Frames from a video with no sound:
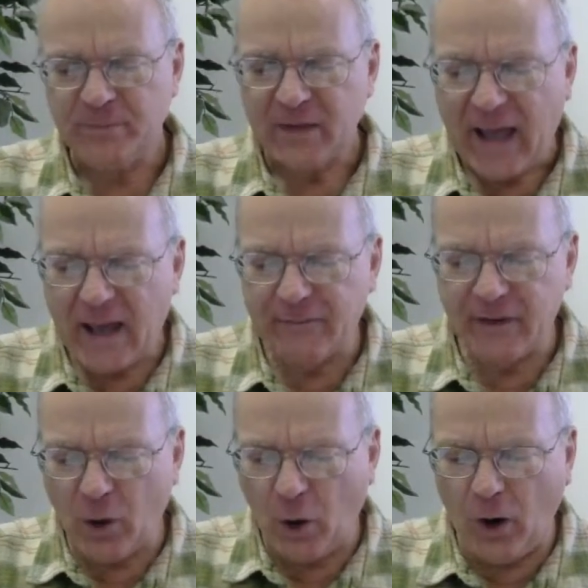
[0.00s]

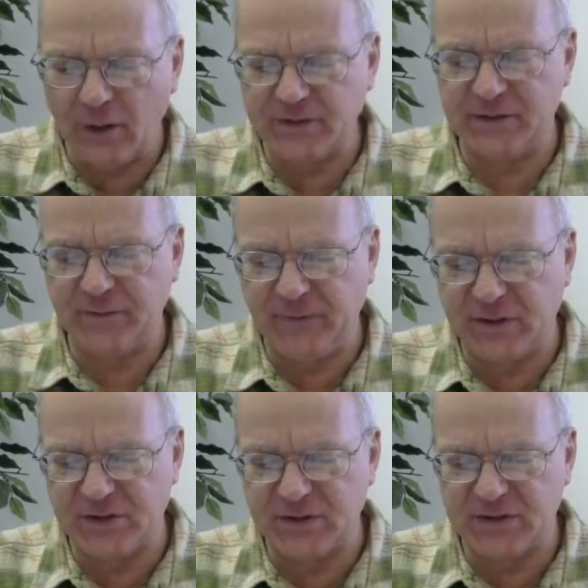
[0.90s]
having all
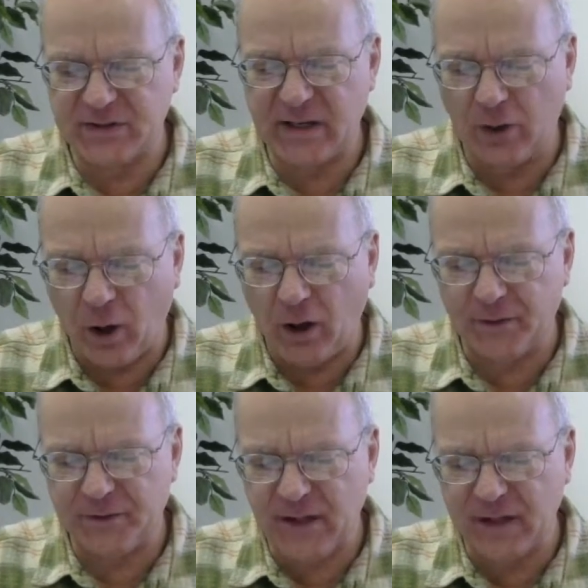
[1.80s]
sufficiency in
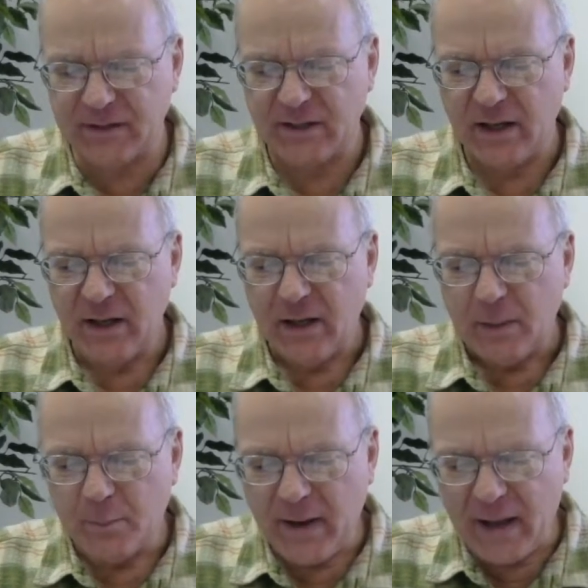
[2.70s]
all things,
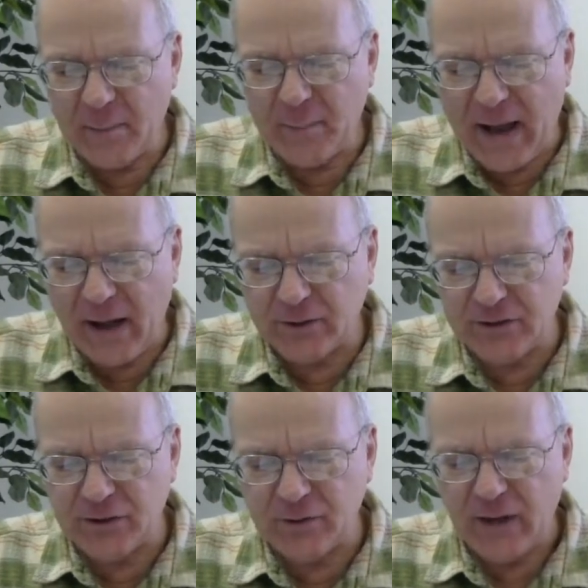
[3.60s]
may
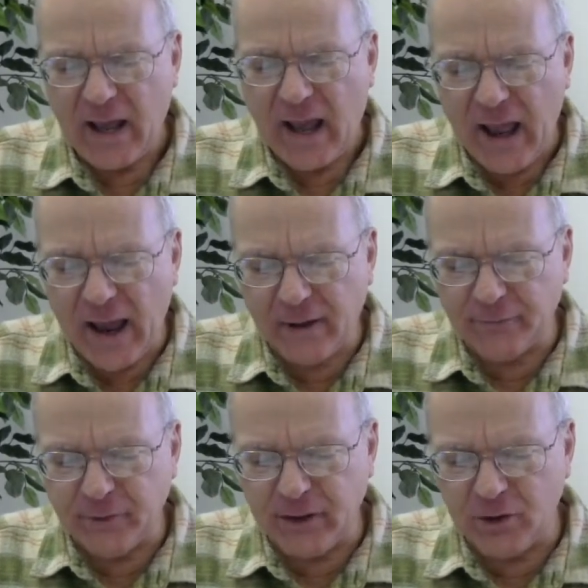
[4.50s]
abound to
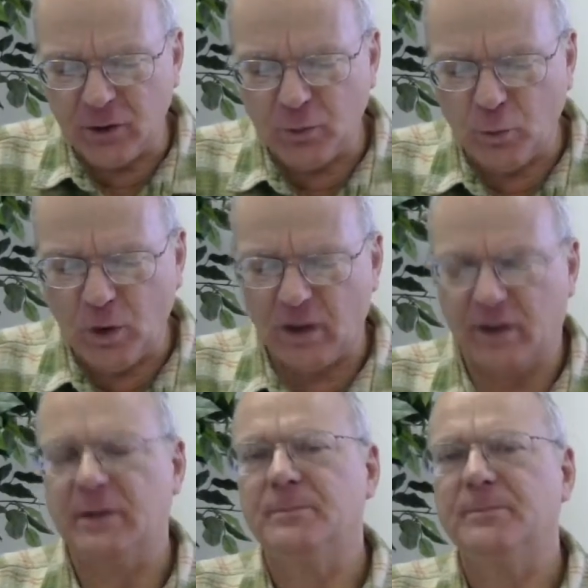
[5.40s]
every good
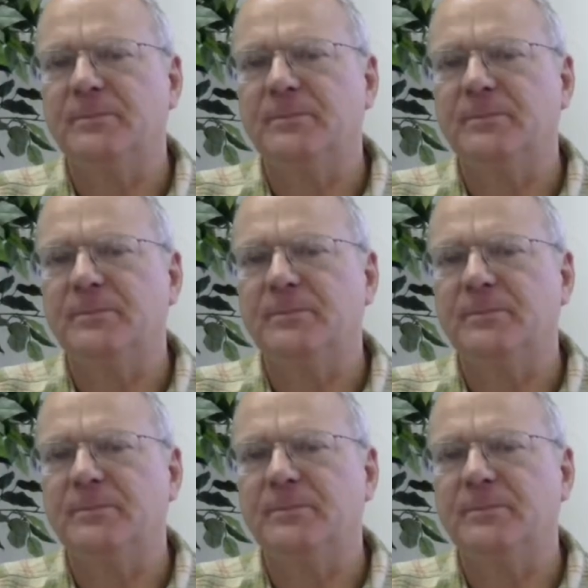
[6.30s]
work.